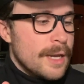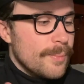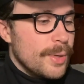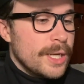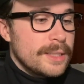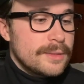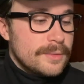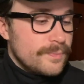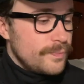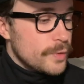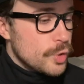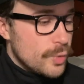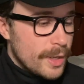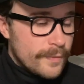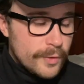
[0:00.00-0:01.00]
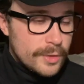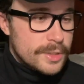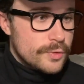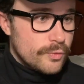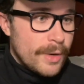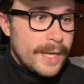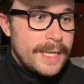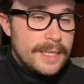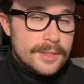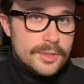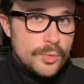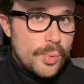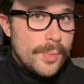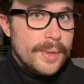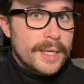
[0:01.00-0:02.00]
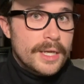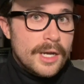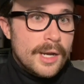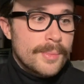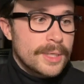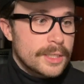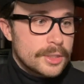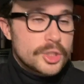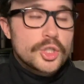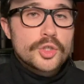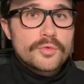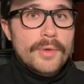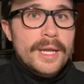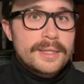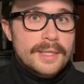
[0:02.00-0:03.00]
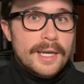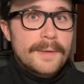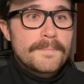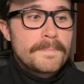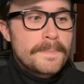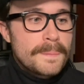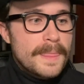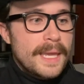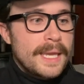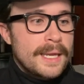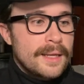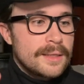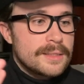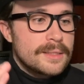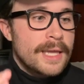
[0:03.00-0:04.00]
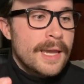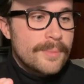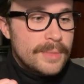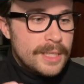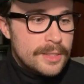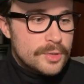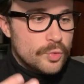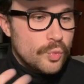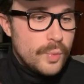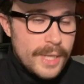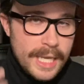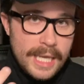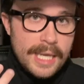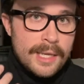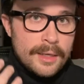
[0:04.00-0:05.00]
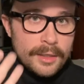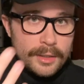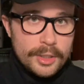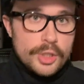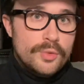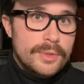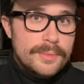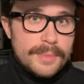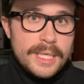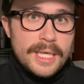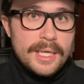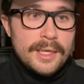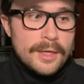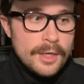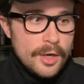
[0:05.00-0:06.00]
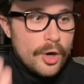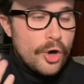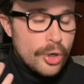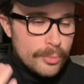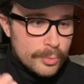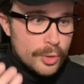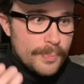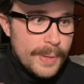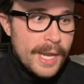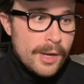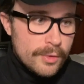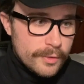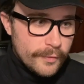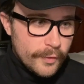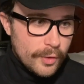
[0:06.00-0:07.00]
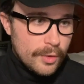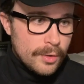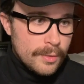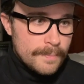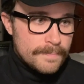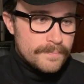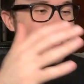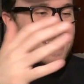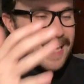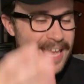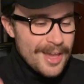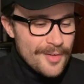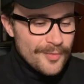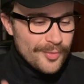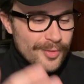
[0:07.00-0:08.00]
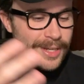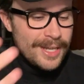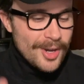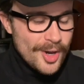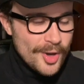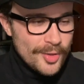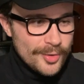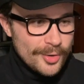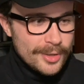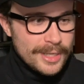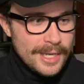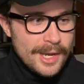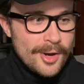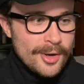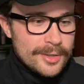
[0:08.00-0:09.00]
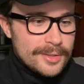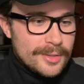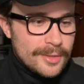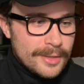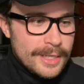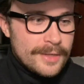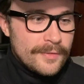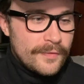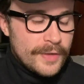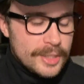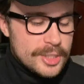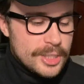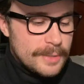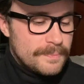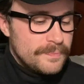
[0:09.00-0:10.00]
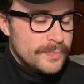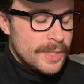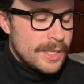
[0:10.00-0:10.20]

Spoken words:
but whoever is writing a Superman comic could write that. And that means we, you and me, are more powerful than every other character in fiction.